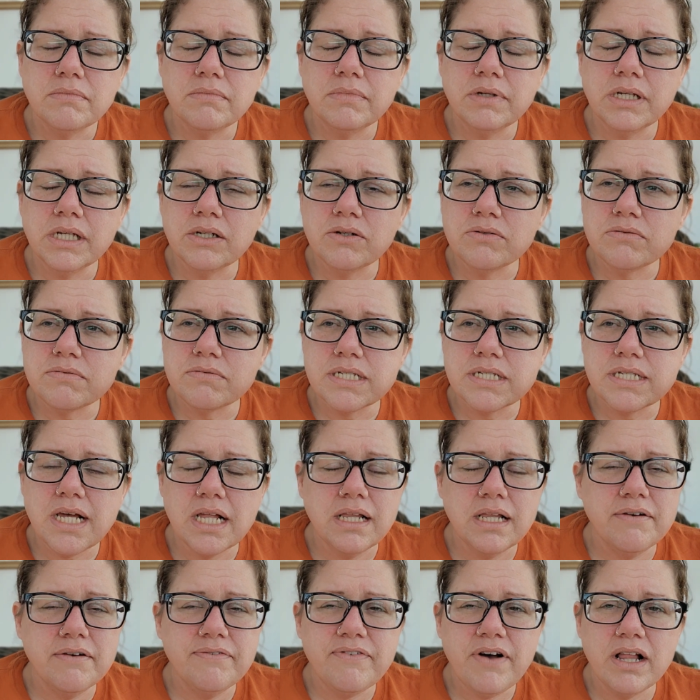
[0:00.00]
You know, sell
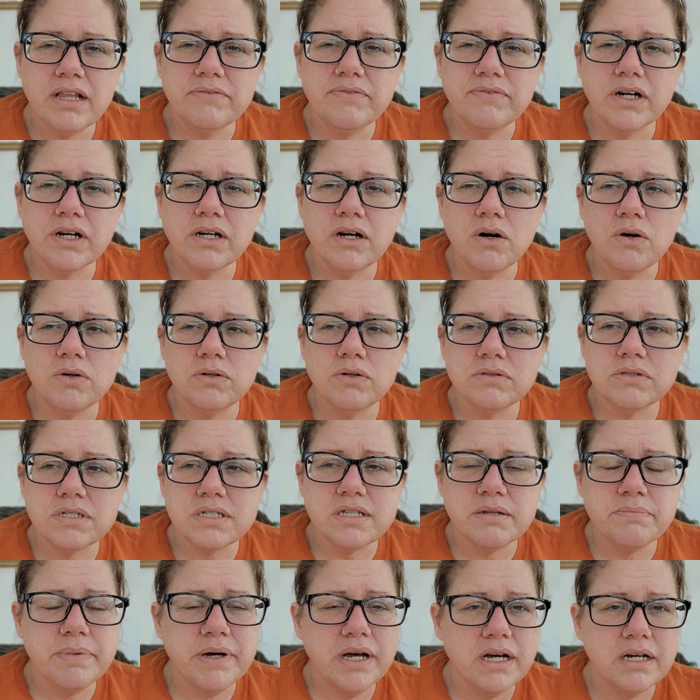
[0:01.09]
off all of our goats,
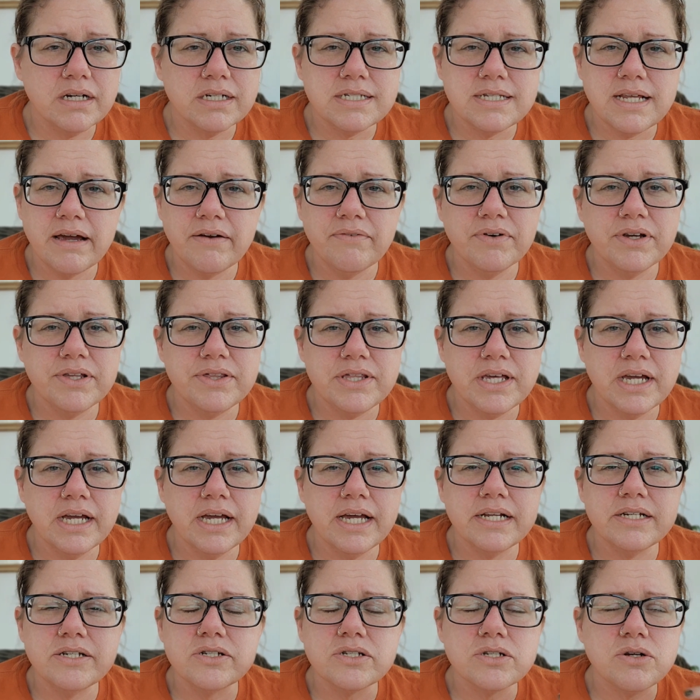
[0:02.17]
the bucks, everything,
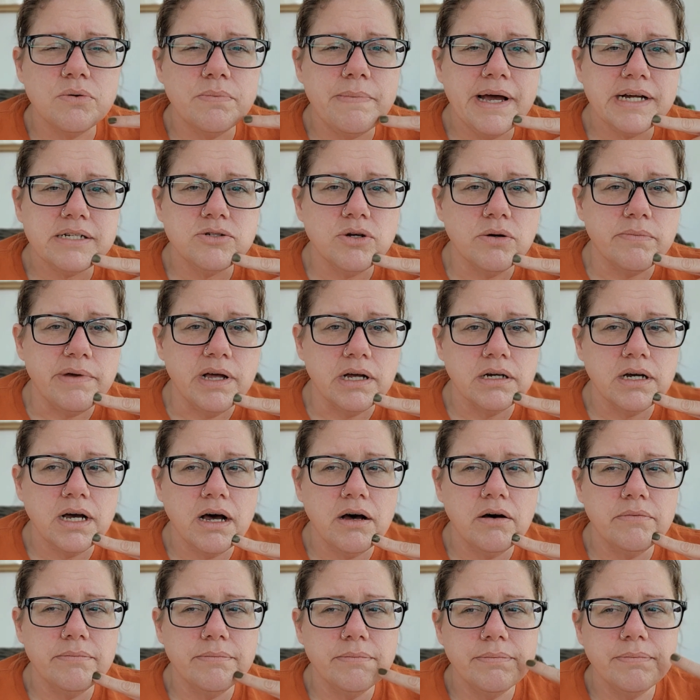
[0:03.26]
and just go back to a milk
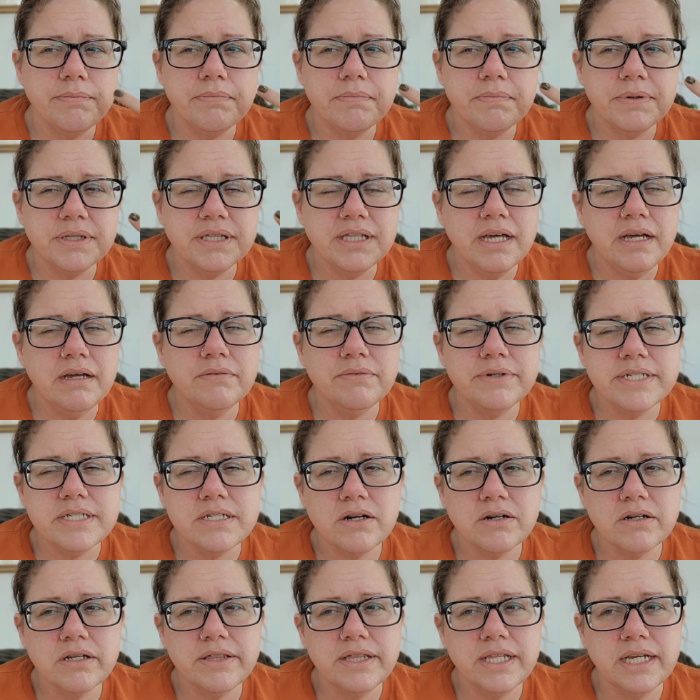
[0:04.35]
cow. But then we
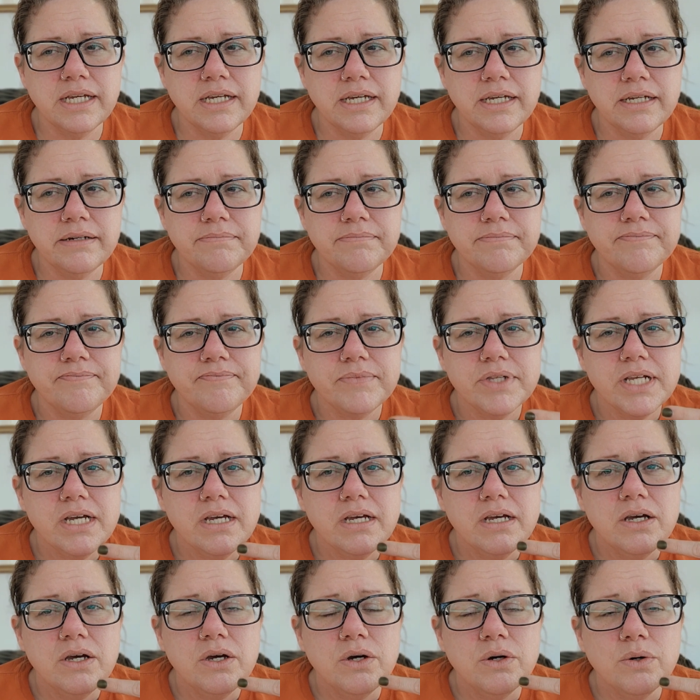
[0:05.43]
started thinking,
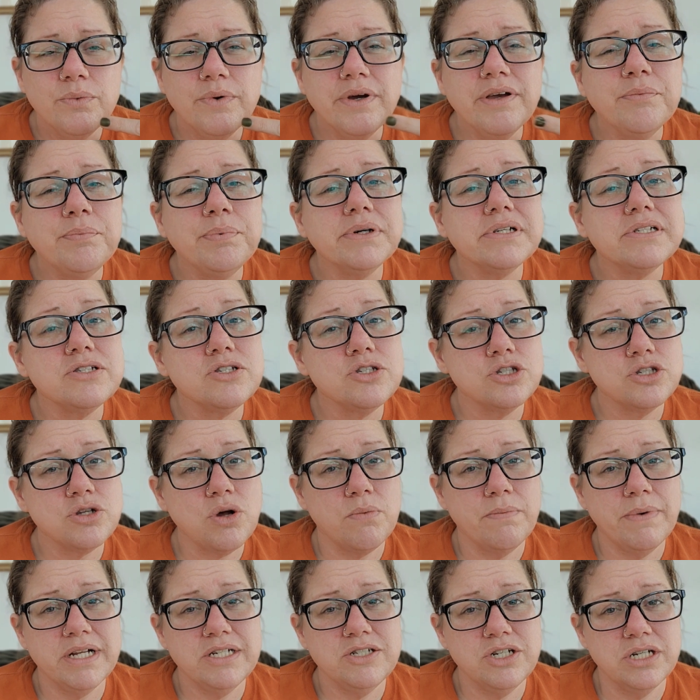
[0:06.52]
we have put so
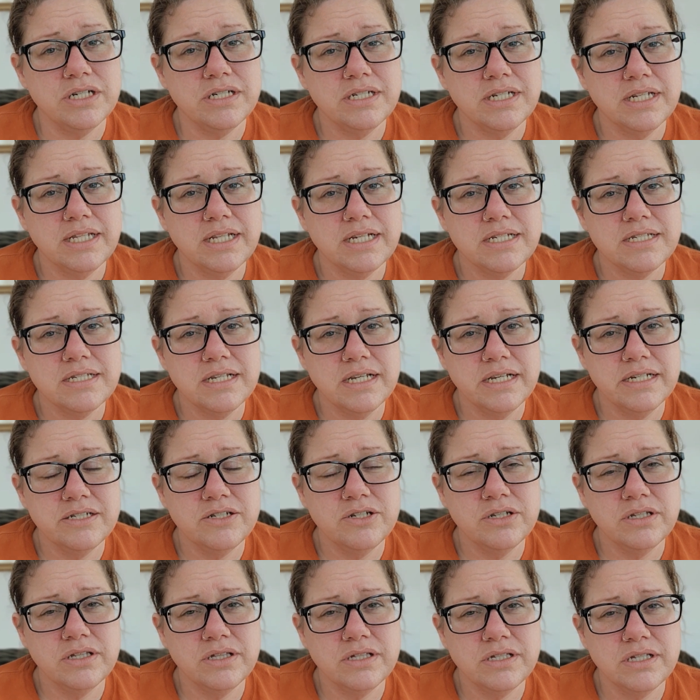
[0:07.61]
much into this,
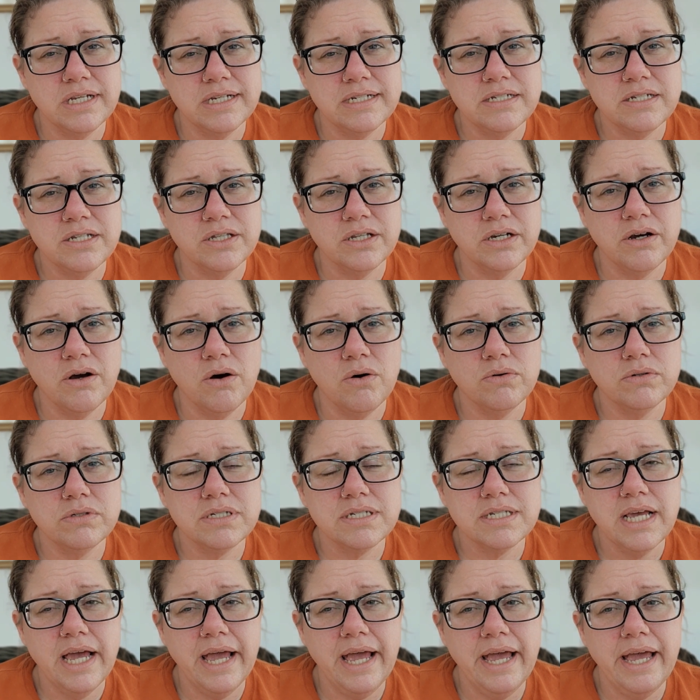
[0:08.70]
into the
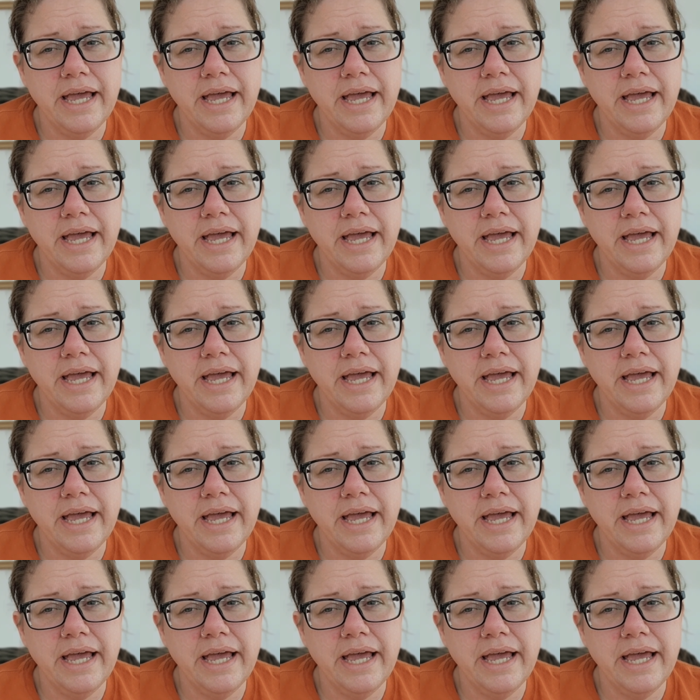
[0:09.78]
goats.